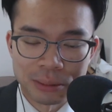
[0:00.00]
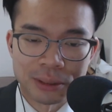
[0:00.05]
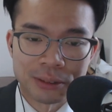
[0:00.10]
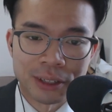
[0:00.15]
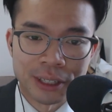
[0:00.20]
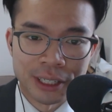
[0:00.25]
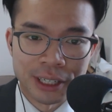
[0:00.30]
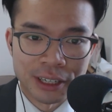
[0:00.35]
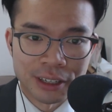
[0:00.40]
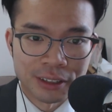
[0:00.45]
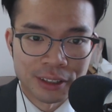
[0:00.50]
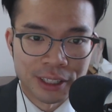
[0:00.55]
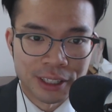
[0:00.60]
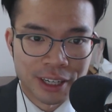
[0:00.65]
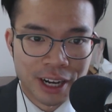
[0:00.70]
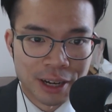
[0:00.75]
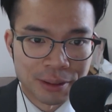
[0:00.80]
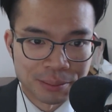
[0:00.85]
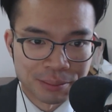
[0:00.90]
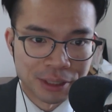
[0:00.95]
But right now,
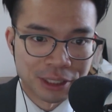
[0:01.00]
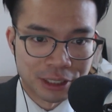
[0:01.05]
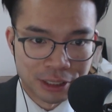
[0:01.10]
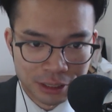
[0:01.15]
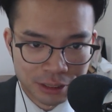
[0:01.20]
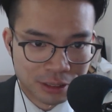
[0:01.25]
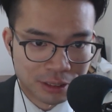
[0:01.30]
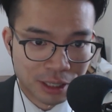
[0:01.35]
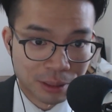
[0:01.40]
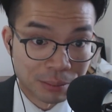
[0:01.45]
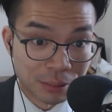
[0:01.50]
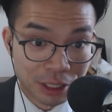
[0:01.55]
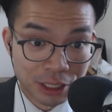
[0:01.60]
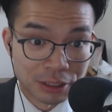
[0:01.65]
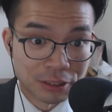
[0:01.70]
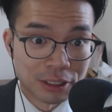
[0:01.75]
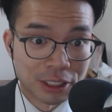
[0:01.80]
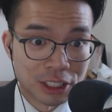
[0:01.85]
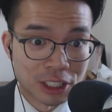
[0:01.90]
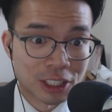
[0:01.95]
I'm
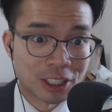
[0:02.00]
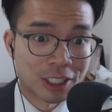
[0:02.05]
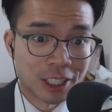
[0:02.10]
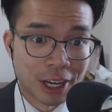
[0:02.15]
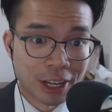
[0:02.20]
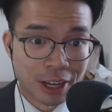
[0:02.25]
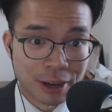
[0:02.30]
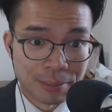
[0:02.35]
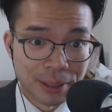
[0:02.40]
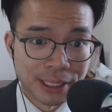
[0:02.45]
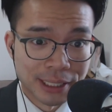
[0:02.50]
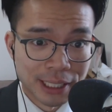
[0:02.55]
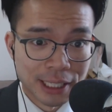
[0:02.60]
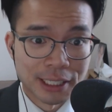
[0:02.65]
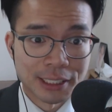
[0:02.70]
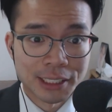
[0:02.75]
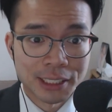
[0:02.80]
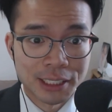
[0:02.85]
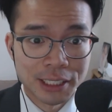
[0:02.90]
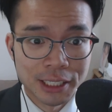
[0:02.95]
literally just sitting at my
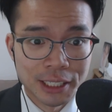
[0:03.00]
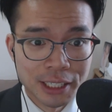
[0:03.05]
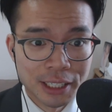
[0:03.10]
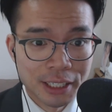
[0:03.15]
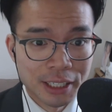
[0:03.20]
desk